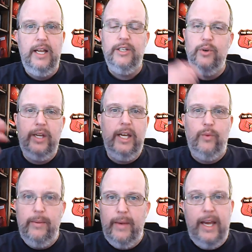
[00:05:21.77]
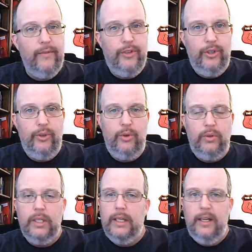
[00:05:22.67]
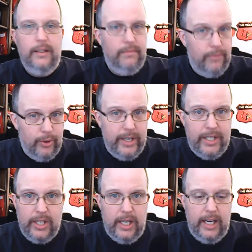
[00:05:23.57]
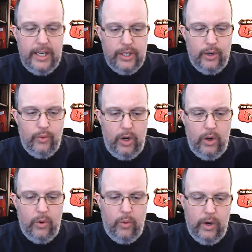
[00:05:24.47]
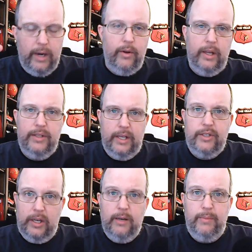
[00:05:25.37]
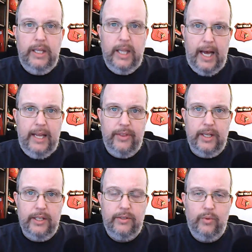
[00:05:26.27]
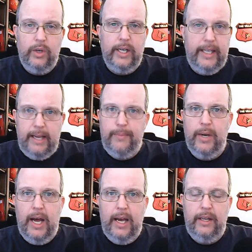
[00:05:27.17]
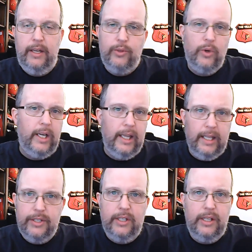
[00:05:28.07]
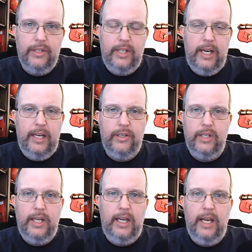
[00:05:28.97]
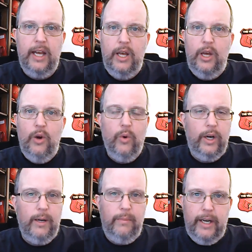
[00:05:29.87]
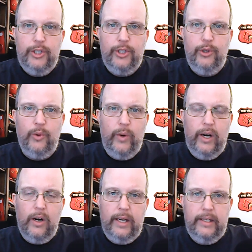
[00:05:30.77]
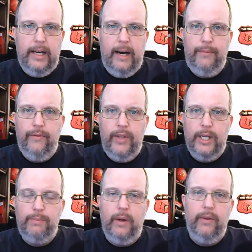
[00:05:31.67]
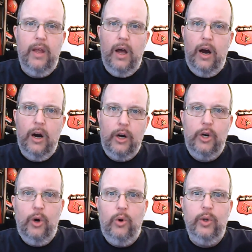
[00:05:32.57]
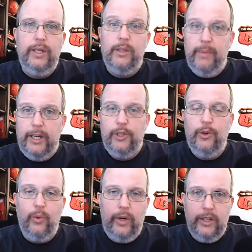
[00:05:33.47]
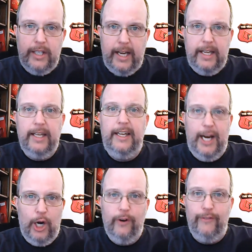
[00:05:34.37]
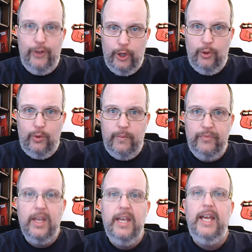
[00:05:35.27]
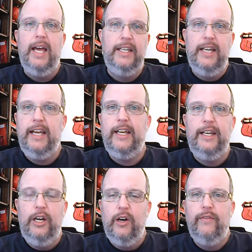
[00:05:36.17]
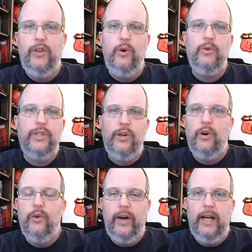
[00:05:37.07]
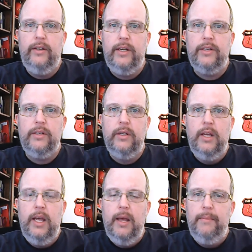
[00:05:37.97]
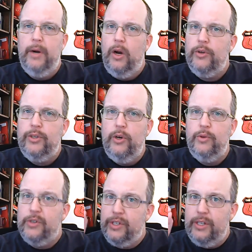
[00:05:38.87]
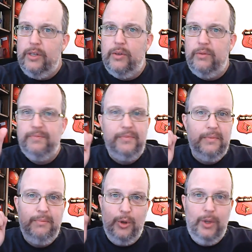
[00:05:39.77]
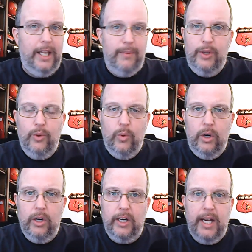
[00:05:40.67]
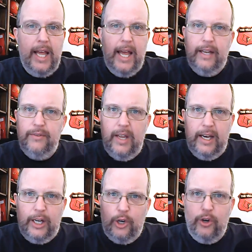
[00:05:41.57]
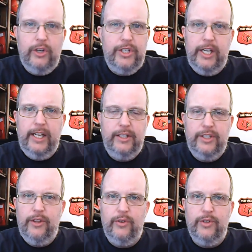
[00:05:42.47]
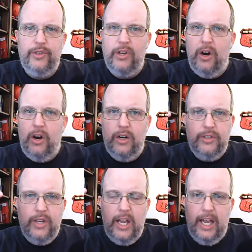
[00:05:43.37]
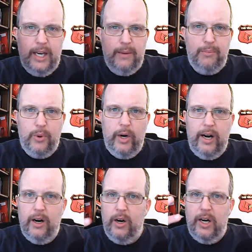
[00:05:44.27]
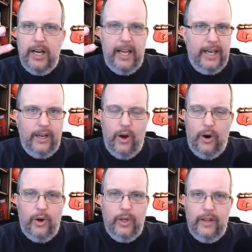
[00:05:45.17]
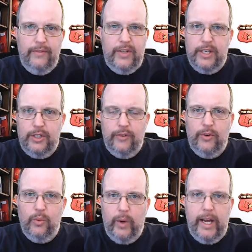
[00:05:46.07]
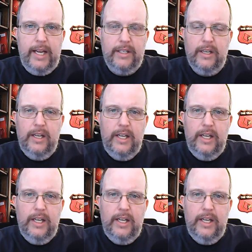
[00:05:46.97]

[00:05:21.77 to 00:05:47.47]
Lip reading: So again, we may have 2-3 Sundays in a row where it's going to be like this. We're going to keep an eye on this. We're going to listen to the CDC. We're going to make sure that we are on top of this. But our goal is to make sure that we are taking care of you and taking care of those that are around us, but also still proclaiming the word and encouraging each other in songs and in prayer and in all of these different ways.